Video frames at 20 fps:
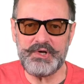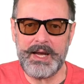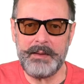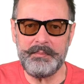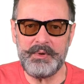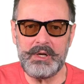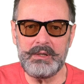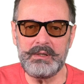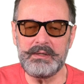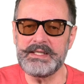
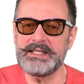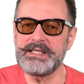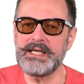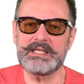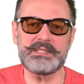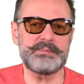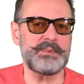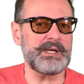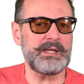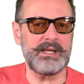capital, and the
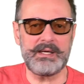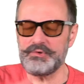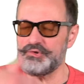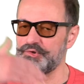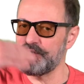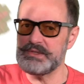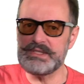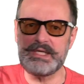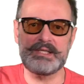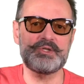
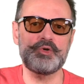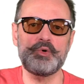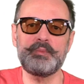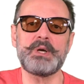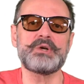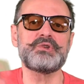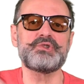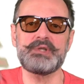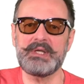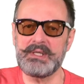expectations are so
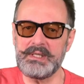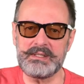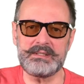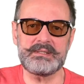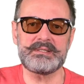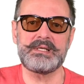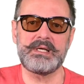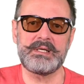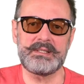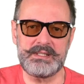much that
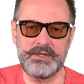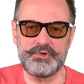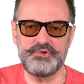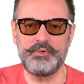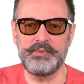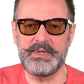there's such a